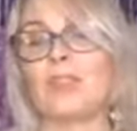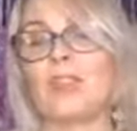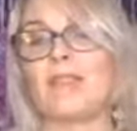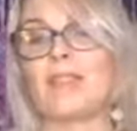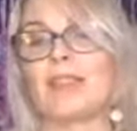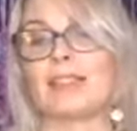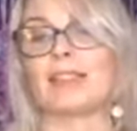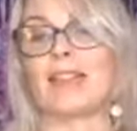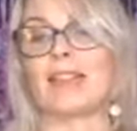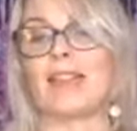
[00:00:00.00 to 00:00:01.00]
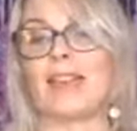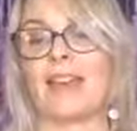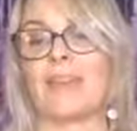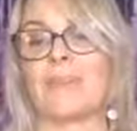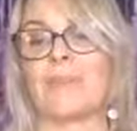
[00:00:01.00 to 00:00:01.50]
So that's that
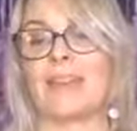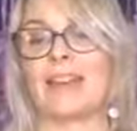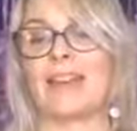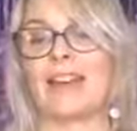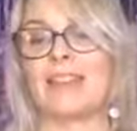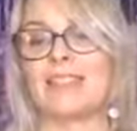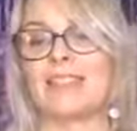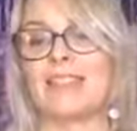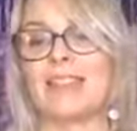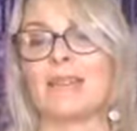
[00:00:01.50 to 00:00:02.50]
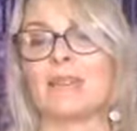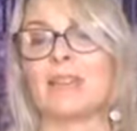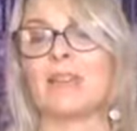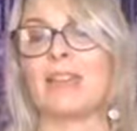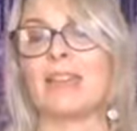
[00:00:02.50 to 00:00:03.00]
answered. Now I'm
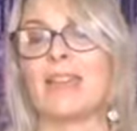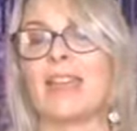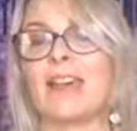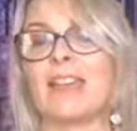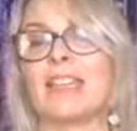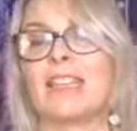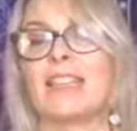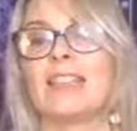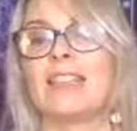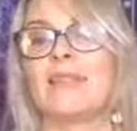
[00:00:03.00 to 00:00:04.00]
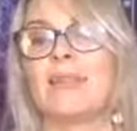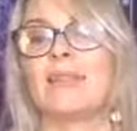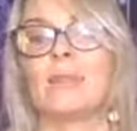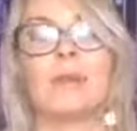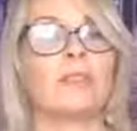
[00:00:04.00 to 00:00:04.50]
just going to say hi to
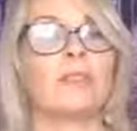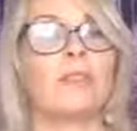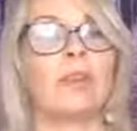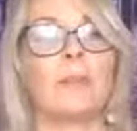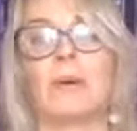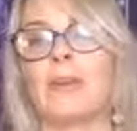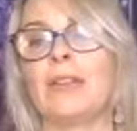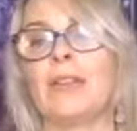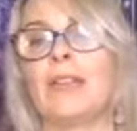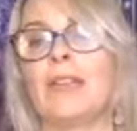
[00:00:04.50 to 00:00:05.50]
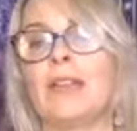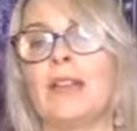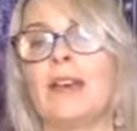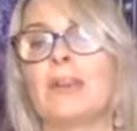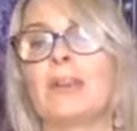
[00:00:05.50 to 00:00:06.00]
everyone who's come on.
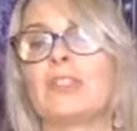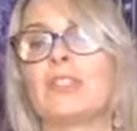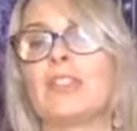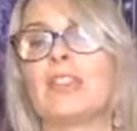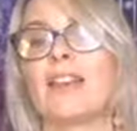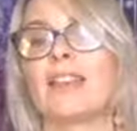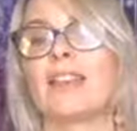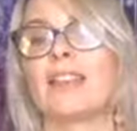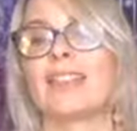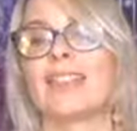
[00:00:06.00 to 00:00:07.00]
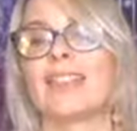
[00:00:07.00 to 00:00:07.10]
Hi, Patricia.